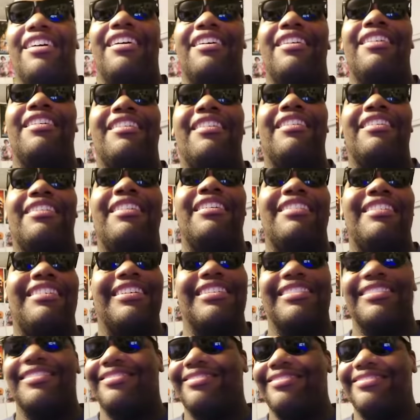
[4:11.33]
Oh,
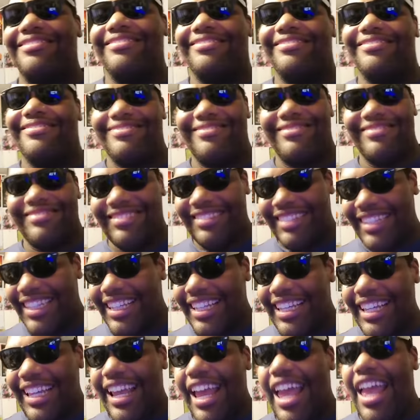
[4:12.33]

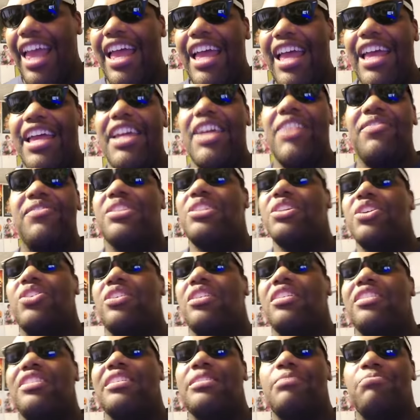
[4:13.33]
uh, it was.
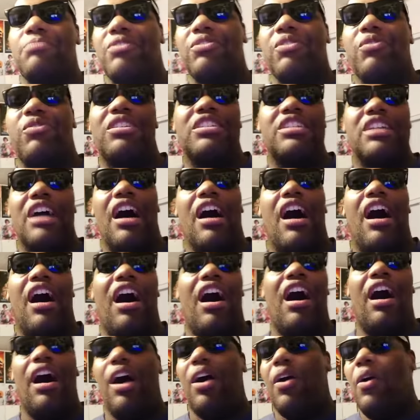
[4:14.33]
This movie was
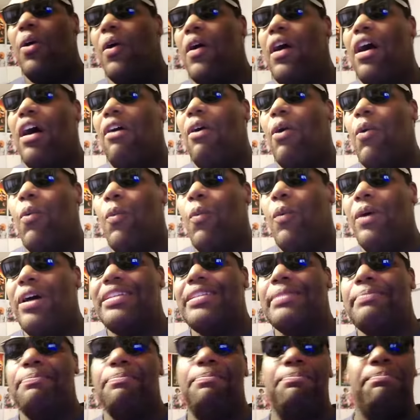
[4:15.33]

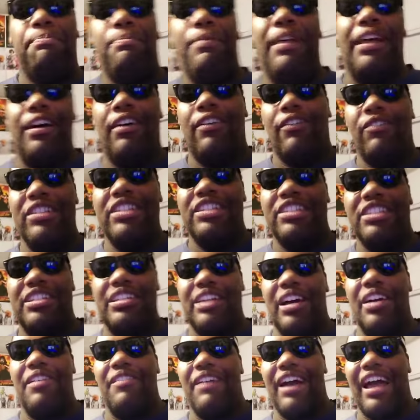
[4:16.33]
was was
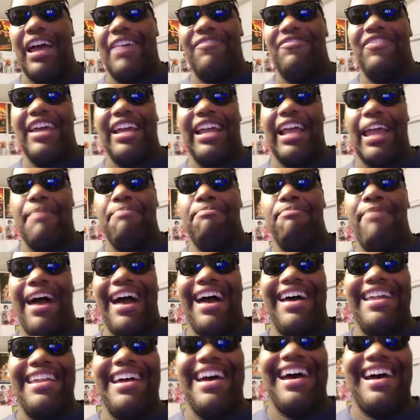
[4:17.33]
so epic and
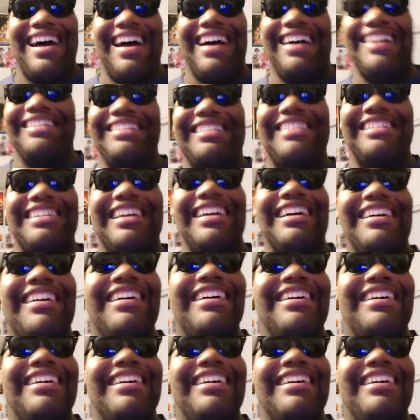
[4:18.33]
badass.